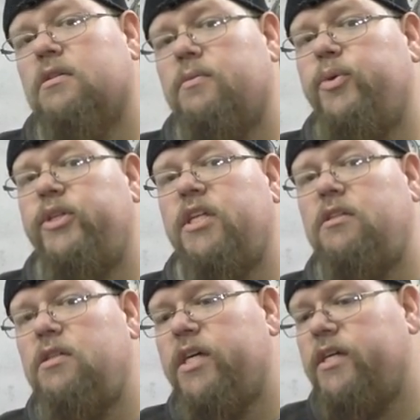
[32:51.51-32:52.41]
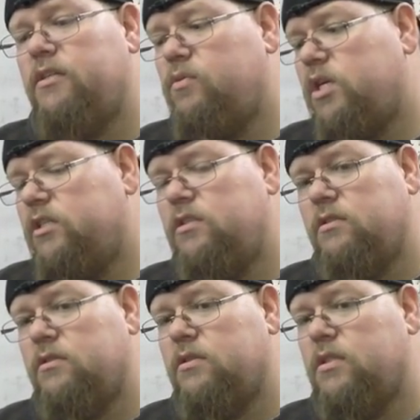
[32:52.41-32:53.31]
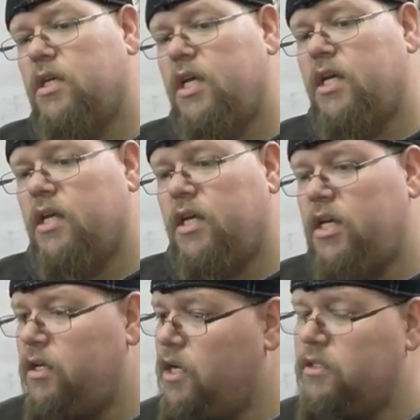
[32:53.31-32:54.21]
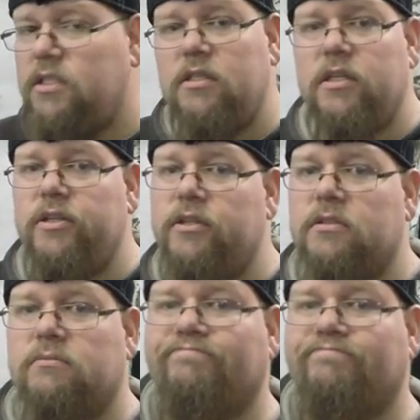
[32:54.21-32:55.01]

appreciate you guys watching, and I'll see you later.